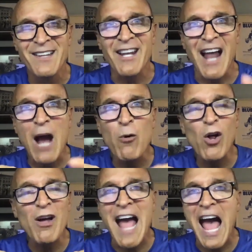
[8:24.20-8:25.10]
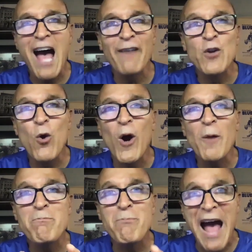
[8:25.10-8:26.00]
that I will have
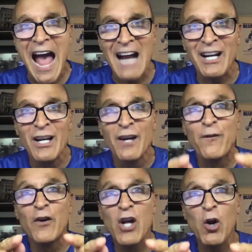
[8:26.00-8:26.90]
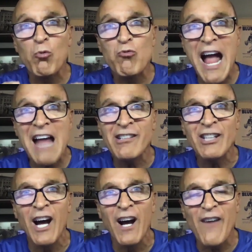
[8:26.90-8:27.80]
your back for the
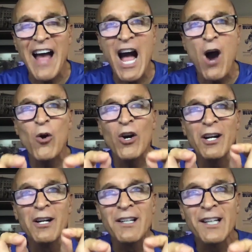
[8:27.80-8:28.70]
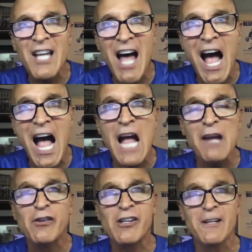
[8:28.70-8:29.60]
rest of our
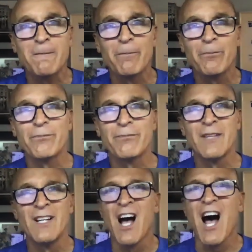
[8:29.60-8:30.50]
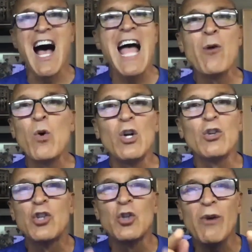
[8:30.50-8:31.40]
lives. I will
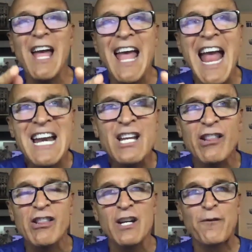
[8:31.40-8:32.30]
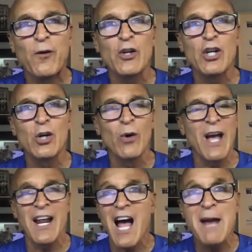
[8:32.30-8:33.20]
do anything for you,
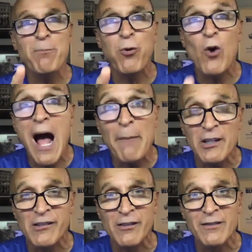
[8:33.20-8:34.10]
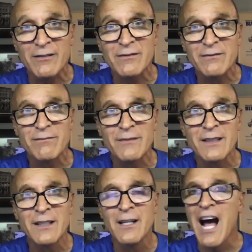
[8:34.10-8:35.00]
and I promise
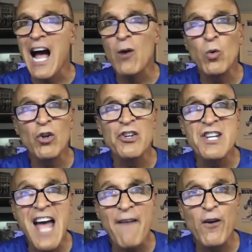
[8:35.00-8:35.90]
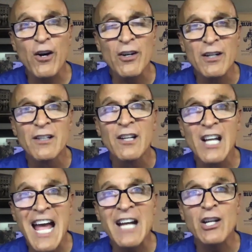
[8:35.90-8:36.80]
I will never
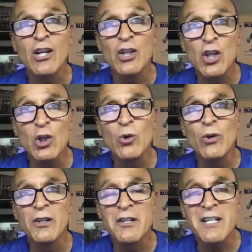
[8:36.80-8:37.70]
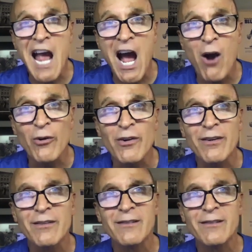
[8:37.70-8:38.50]
let you down."